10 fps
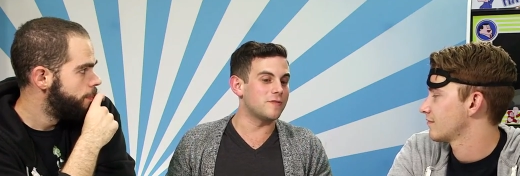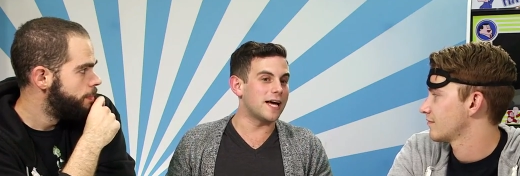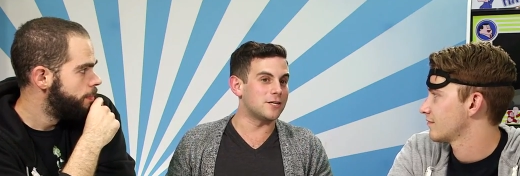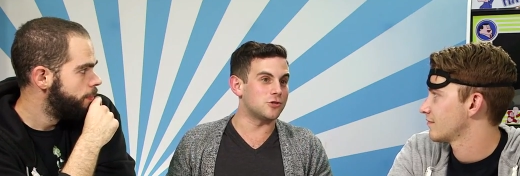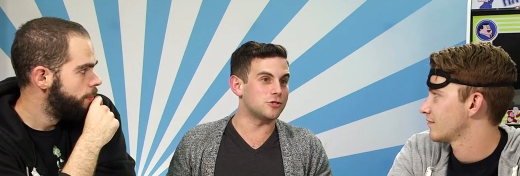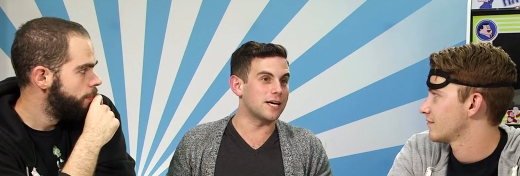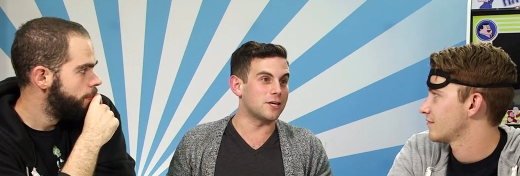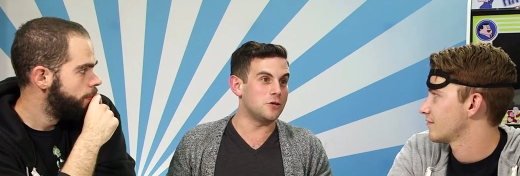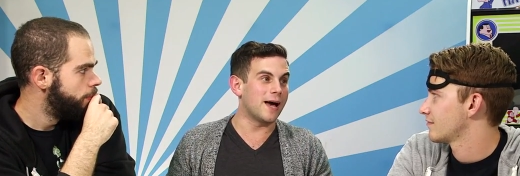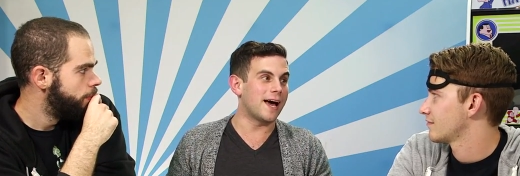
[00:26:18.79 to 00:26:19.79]
Speaker 1: that just
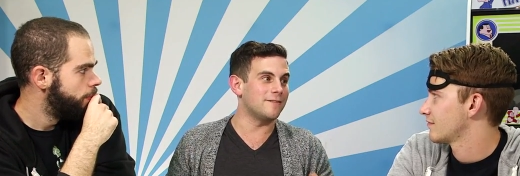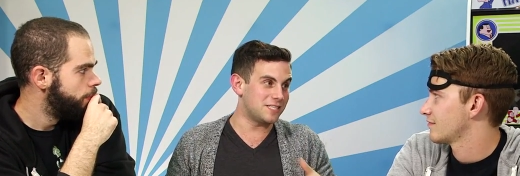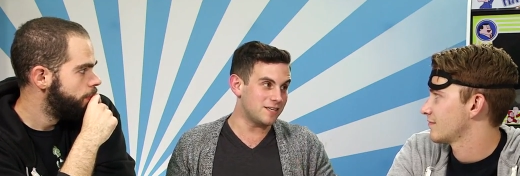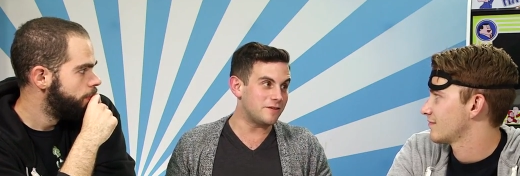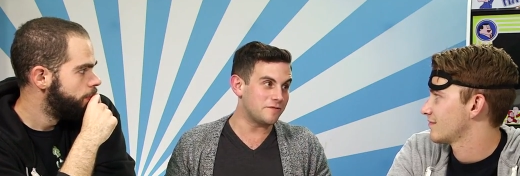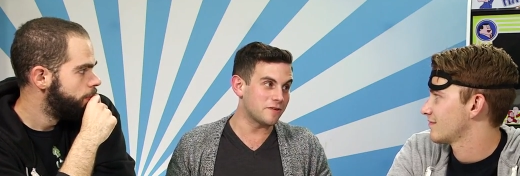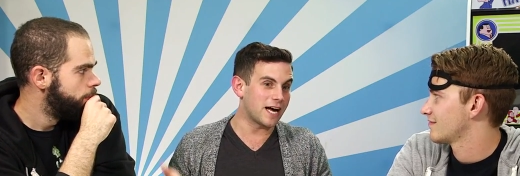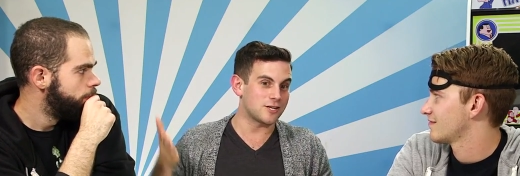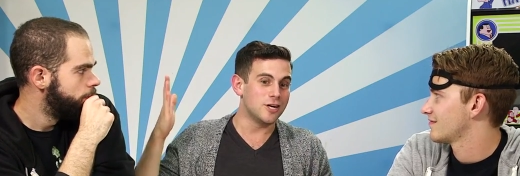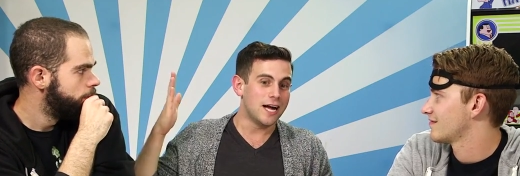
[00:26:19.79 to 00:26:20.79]
like you have TV
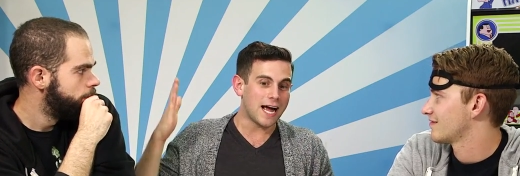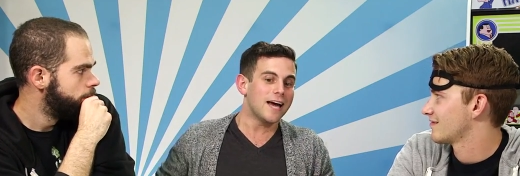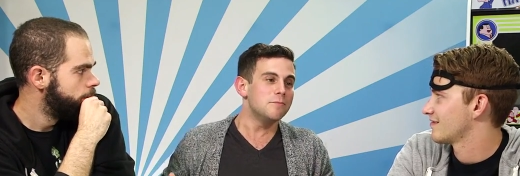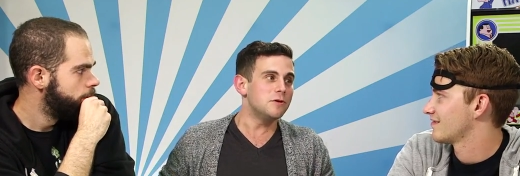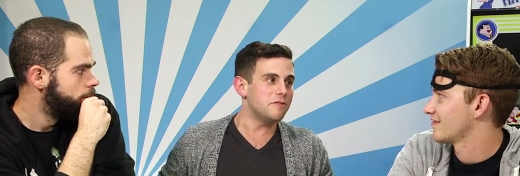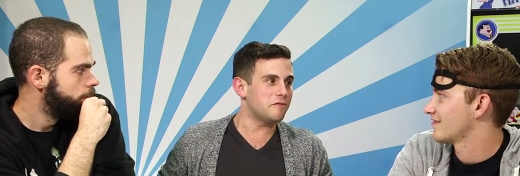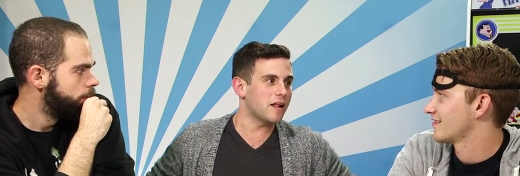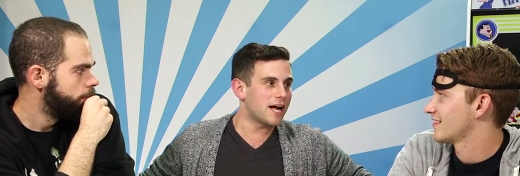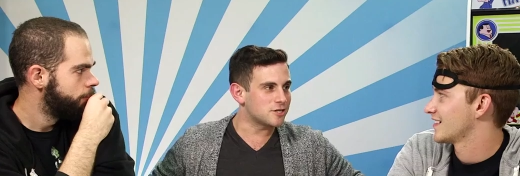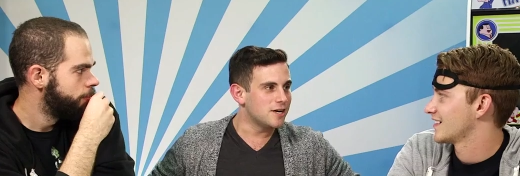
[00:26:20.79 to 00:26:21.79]
Flash and movie
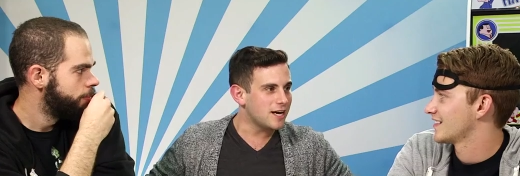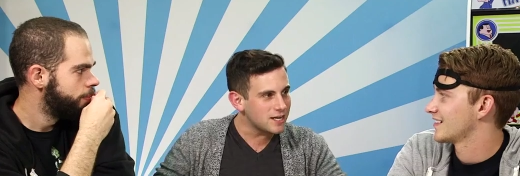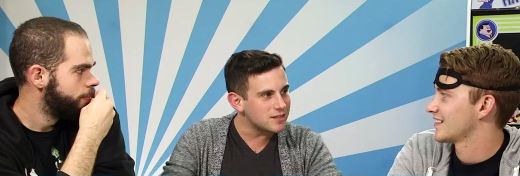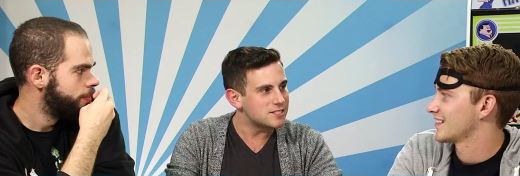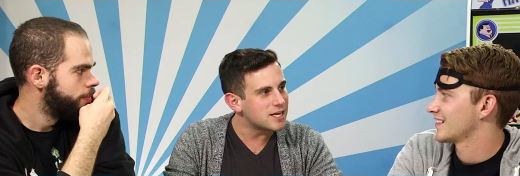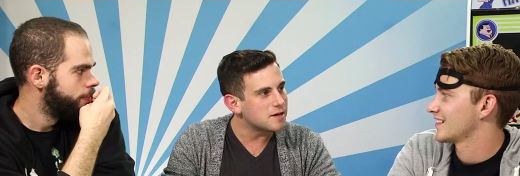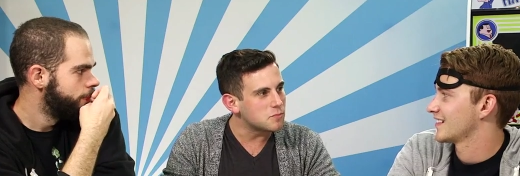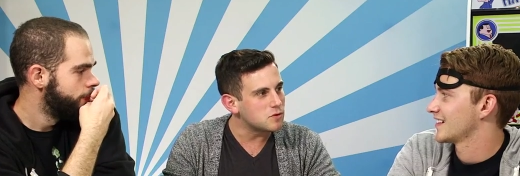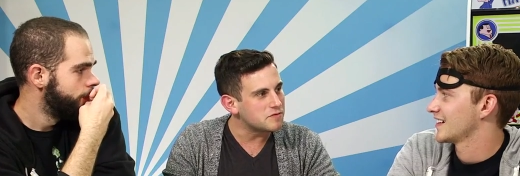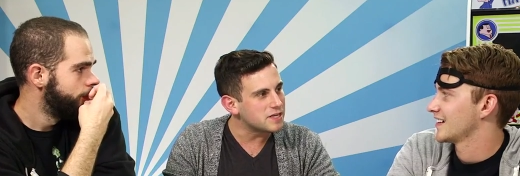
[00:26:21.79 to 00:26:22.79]
Flash in the same
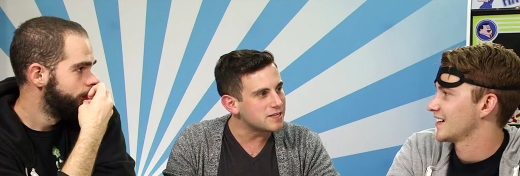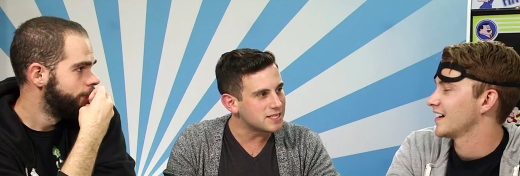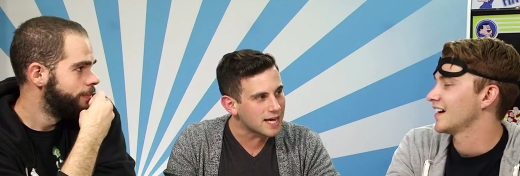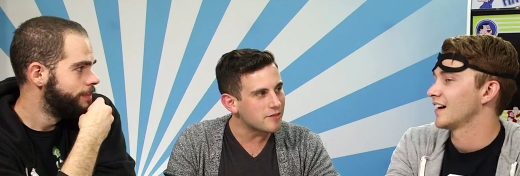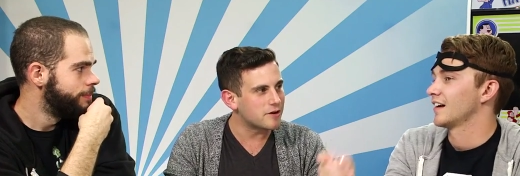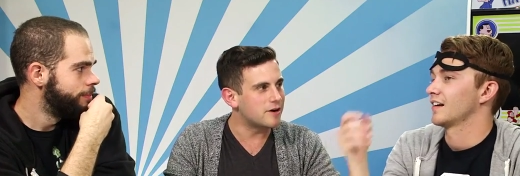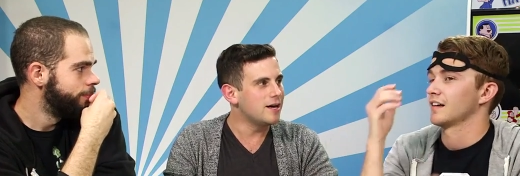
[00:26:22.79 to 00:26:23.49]
movie together